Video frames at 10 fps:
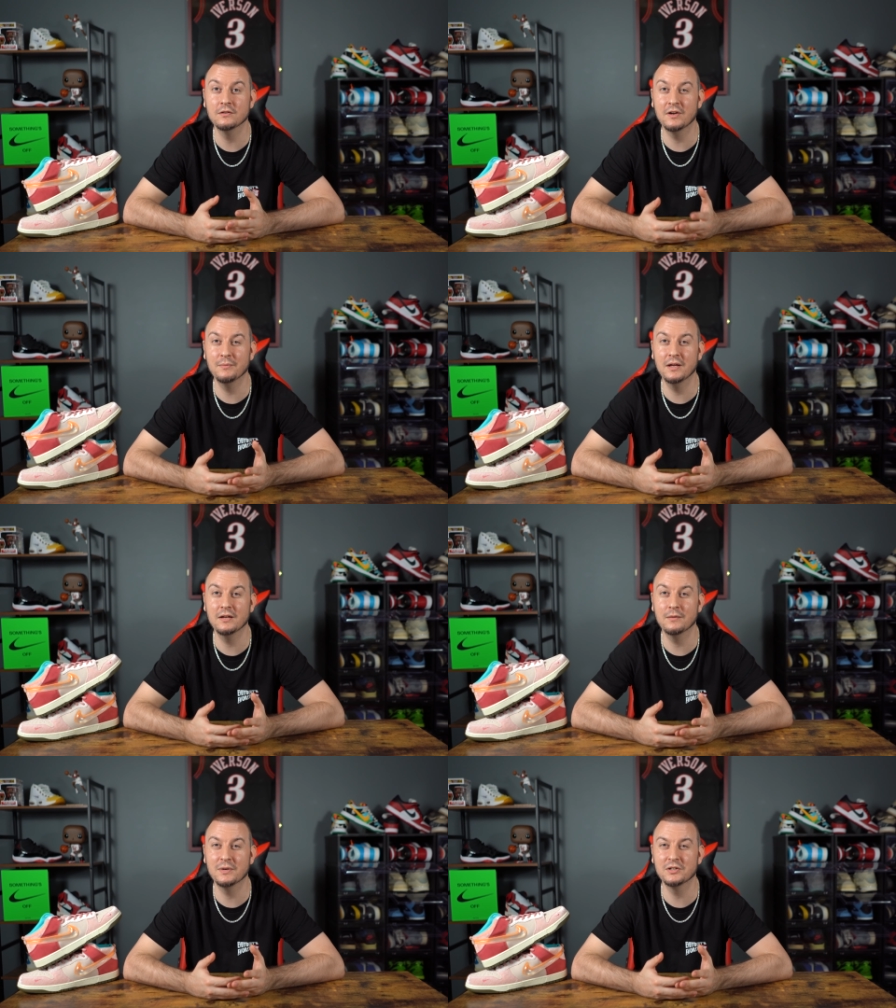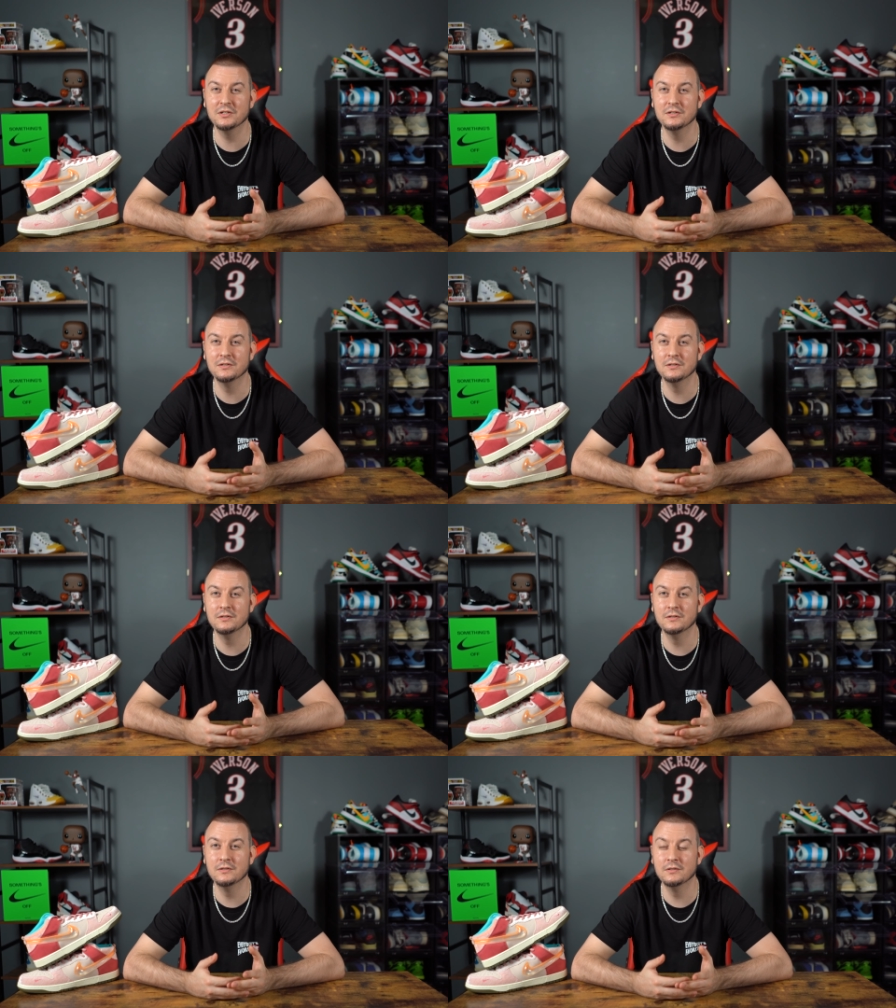Right, Matt? Am I good? I
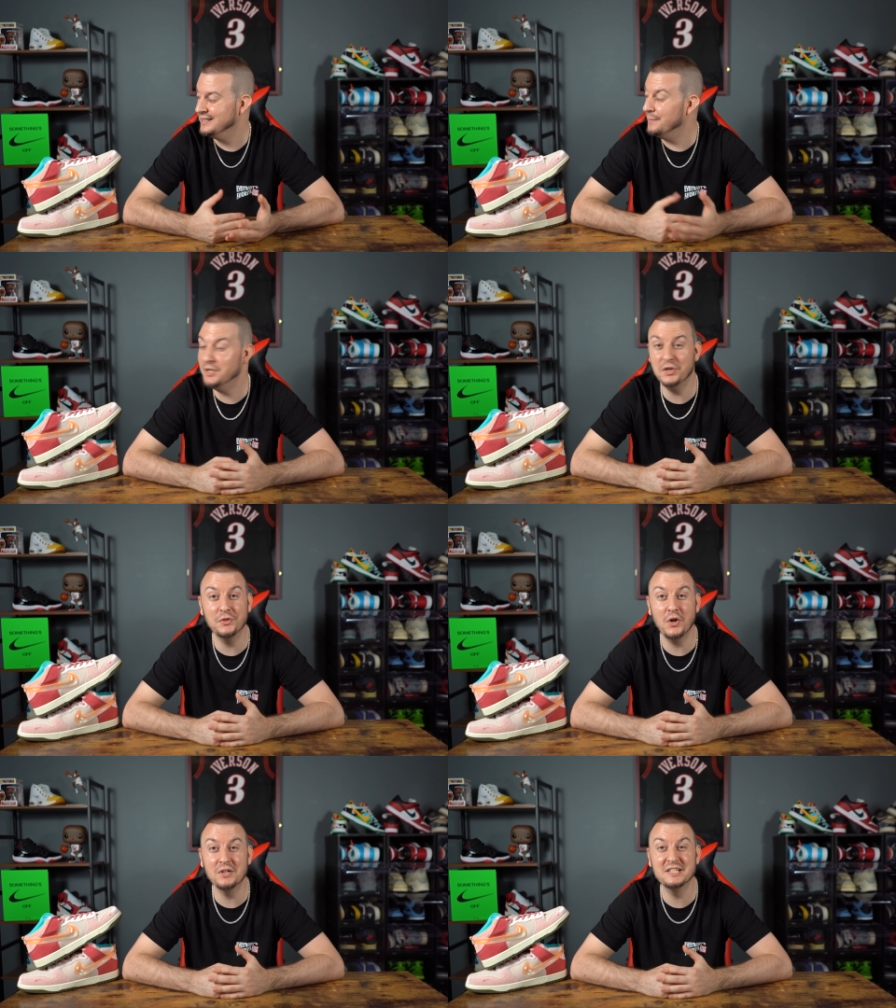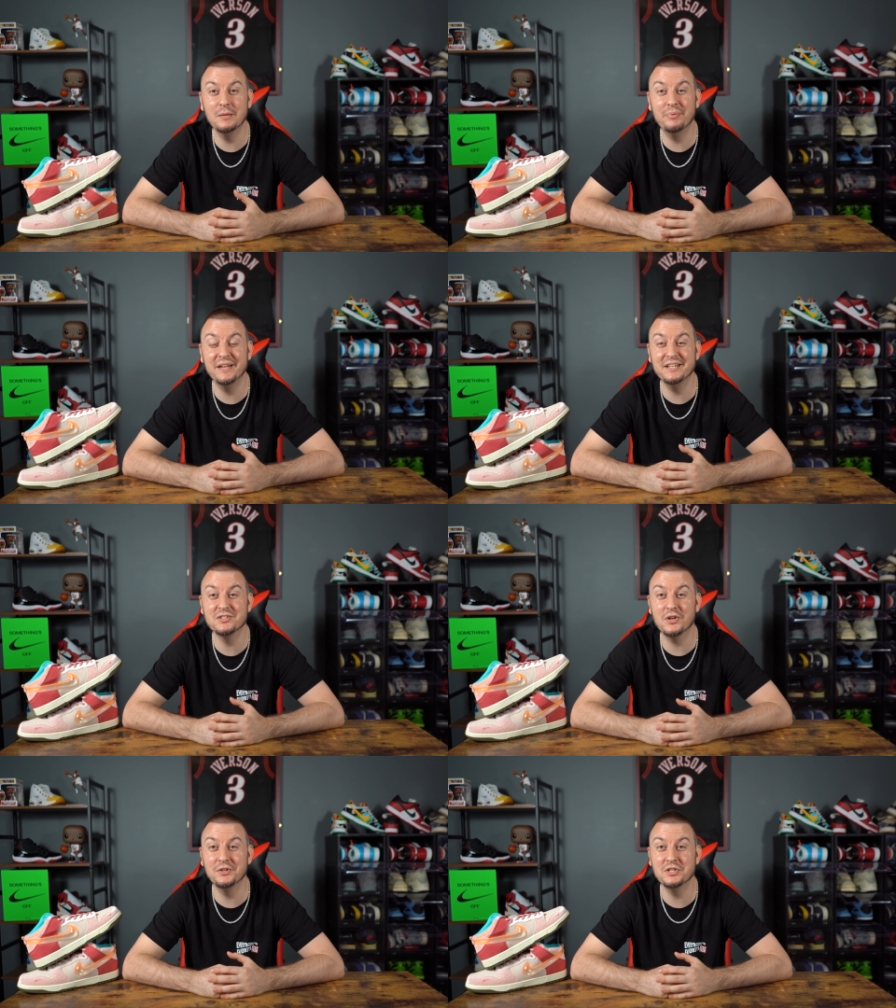think so. Let me know your thoughts and
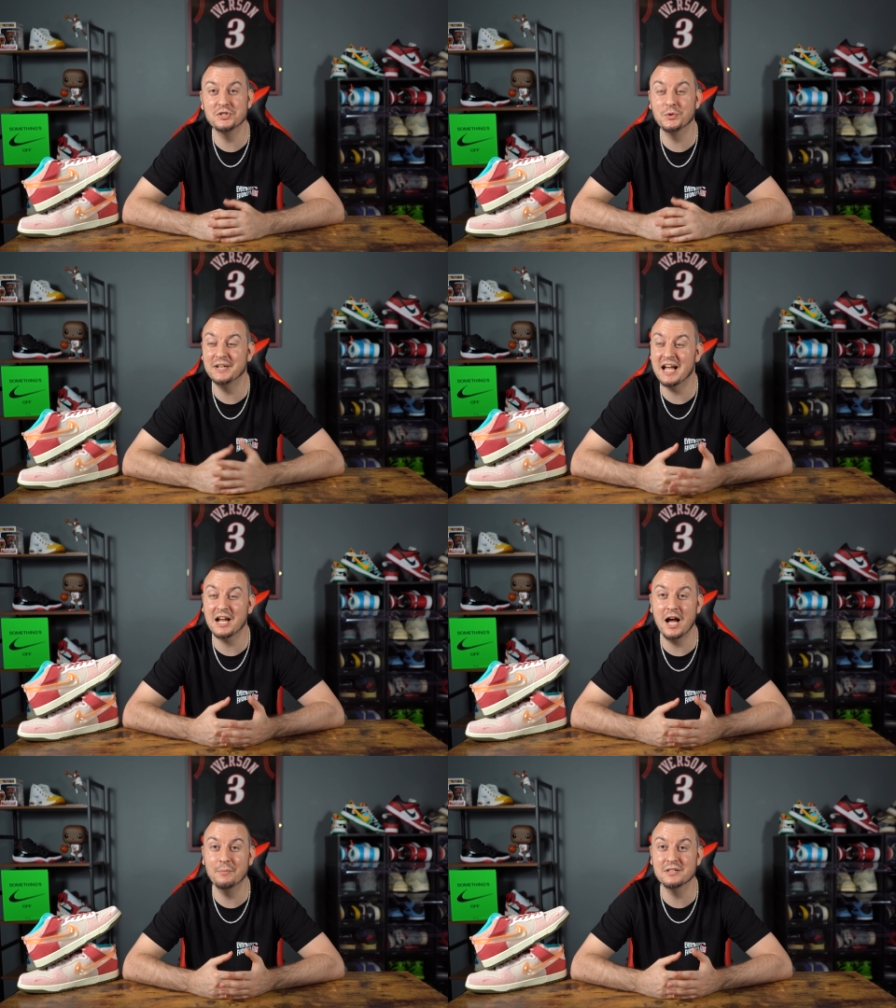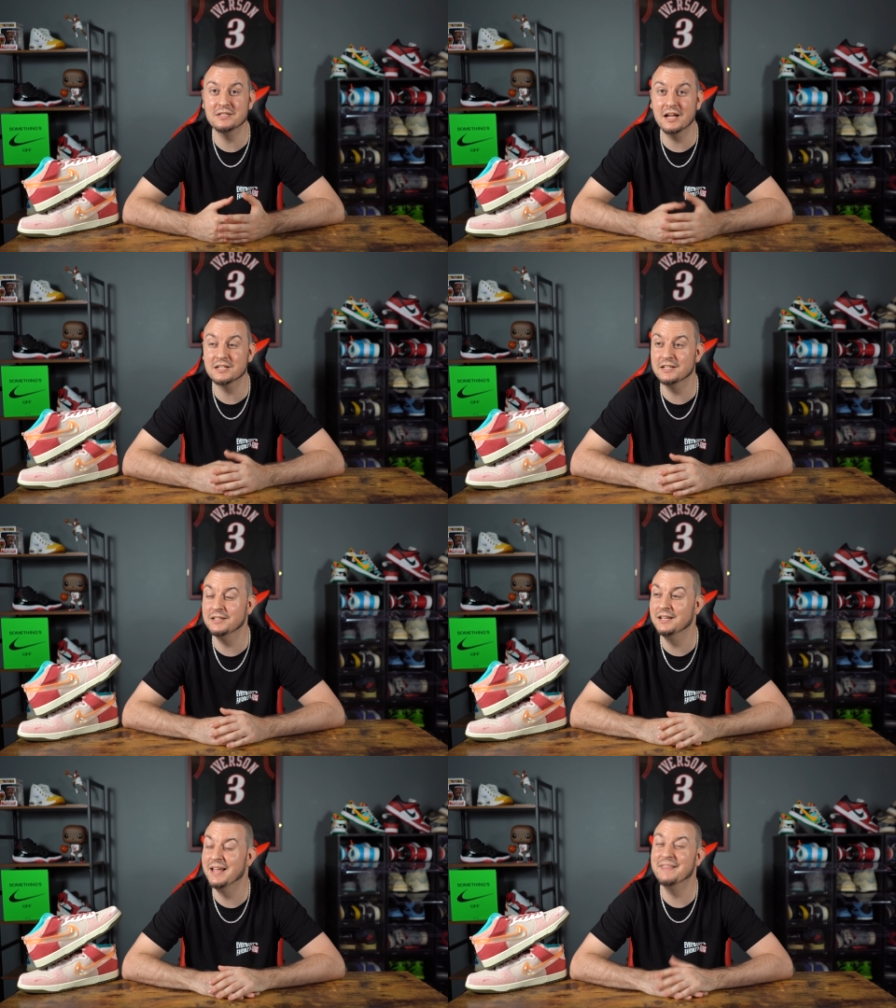opinions on this shoe in that comment section.